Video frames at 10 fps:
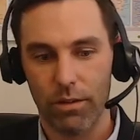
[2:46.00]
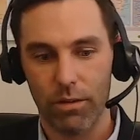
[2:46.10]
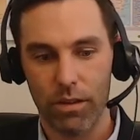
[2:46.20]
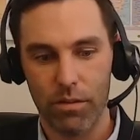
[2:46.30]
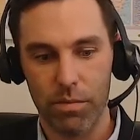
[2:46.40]

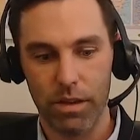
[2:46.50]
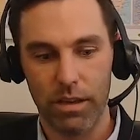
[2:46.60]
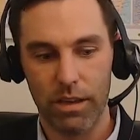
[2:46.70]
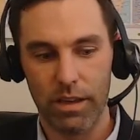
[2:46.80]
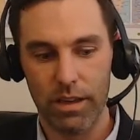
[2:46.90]
Whether it
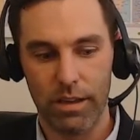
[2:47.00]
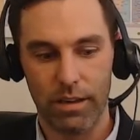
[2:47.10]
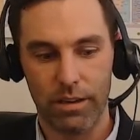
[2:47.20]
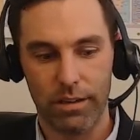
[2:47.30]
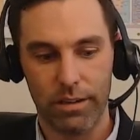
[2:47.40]
be
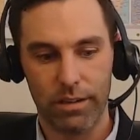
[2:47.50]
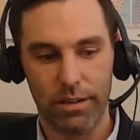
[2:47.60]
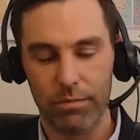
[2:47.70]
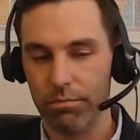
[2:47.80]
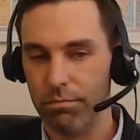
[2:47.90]
in
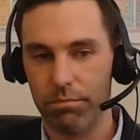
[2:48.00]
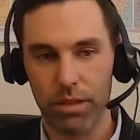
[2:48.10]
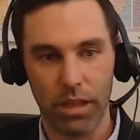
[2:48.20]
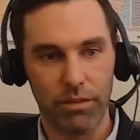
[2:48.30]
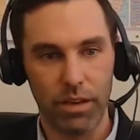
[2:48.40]

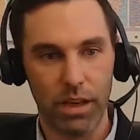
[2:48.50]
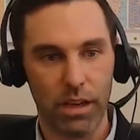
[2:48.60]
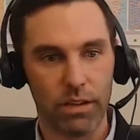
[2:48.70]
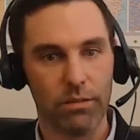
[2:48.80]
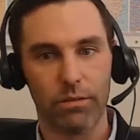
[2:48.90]

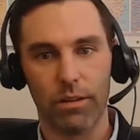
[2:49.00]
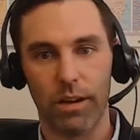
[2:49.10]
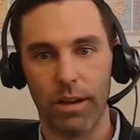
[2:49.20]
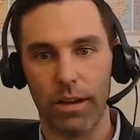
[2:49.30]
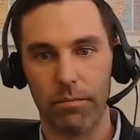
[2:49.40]
Bolivia,
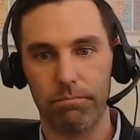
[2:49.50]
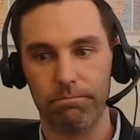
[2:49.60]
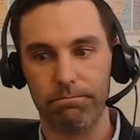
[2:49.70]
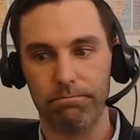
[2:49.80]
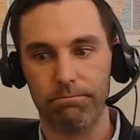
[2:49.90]

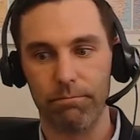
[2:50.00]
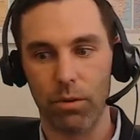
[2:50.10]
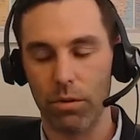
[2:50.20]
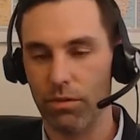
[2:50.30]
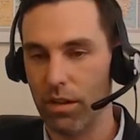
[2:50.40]

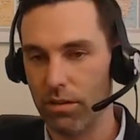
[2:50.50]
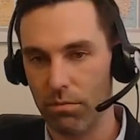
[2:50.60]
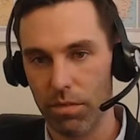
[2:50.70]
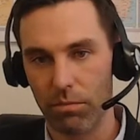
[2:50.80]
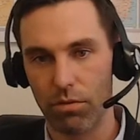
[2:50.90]
where we've done
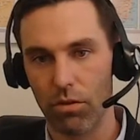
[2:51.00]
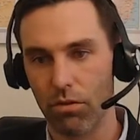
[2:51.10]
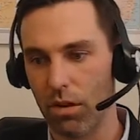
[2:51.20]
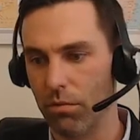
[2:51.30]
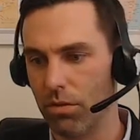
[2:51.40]
some big
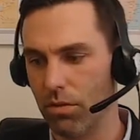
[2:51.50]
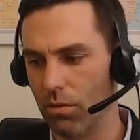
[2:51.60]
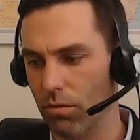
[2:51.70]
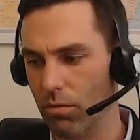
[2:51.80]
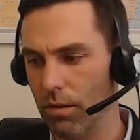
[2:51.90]
programs
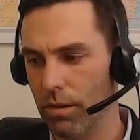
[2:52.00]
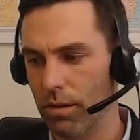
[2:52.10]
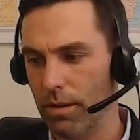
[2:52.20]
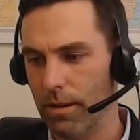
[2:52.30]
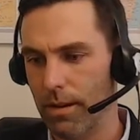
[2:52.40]
to,
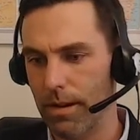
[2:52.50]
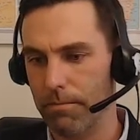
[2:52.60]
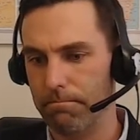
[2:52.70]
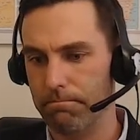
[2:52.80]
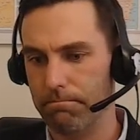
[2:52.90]

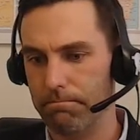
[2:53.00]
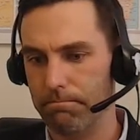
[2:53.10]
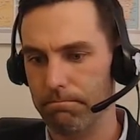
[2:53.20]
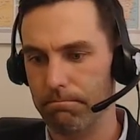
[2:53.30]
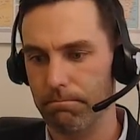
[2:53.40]
uh,
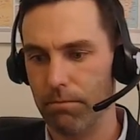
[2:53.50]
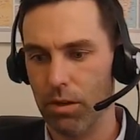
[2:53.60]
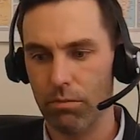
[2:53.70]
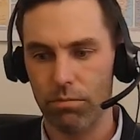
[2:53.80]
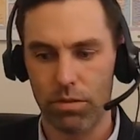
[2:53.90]

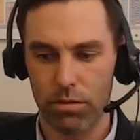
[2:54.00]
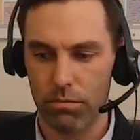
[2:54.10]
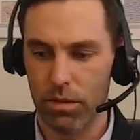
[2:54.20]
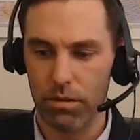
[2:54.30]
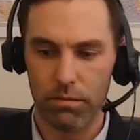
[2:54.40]

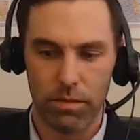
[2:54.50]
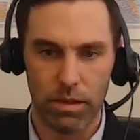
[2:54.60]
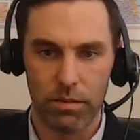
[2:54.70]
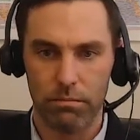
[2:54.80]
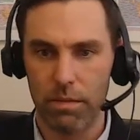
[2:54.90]
some
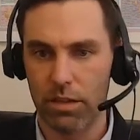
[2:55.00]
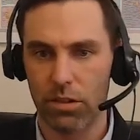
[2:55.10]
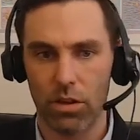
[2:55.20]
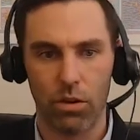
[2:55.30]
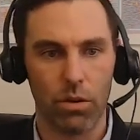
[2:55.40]
in
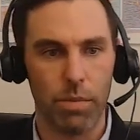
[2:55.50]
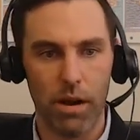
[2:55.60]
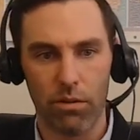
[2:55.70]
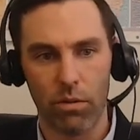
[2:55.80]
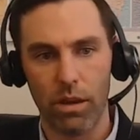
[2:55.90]
Mexico or
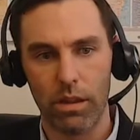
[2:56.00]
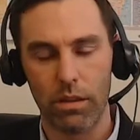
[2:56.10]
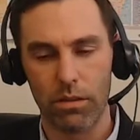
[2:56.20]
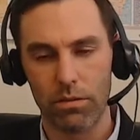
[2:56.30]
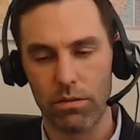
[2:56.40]
Paraguay.
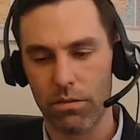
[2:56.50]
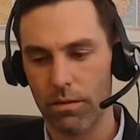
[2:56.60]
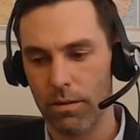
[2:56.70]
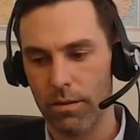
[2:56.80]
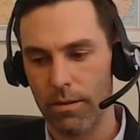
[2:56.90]
There's
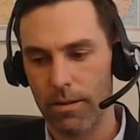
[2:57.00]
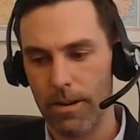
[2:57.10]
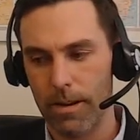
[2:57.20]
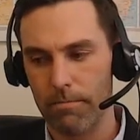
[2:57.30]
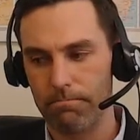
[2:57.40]

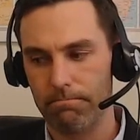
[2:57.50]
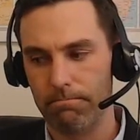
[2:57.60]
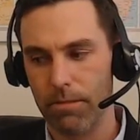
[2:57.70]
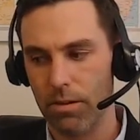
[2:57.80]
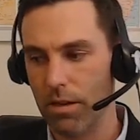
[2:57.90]

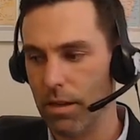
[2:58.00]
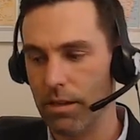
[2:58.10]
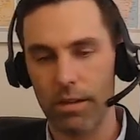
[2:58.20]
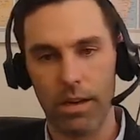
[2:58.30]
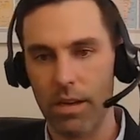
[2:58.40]

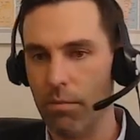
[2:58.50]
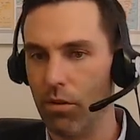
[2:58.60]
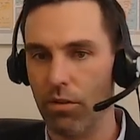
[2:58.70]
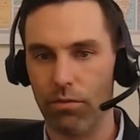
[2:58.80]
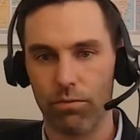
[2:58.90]
a
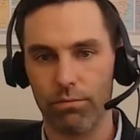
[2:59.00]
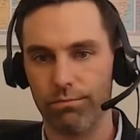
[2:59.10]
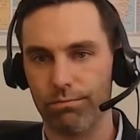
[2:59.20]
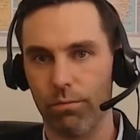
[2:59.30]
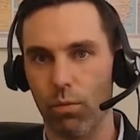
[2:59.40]
number of
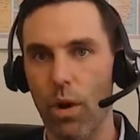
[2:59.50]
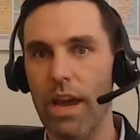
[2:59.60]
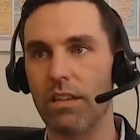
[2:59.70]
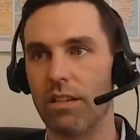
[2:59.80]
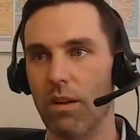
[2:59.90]

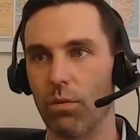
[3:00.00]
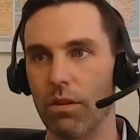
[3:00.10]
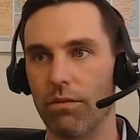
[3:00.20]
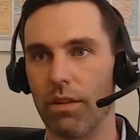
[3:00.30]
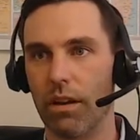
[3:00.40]
ways that
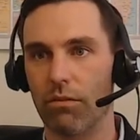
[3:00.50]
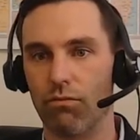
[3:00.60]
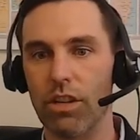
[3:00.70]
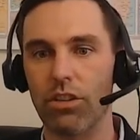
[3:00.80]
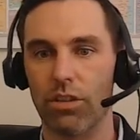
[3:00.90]
we've kind
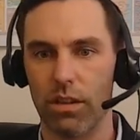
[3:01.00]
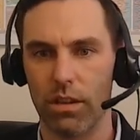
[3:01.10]
of reached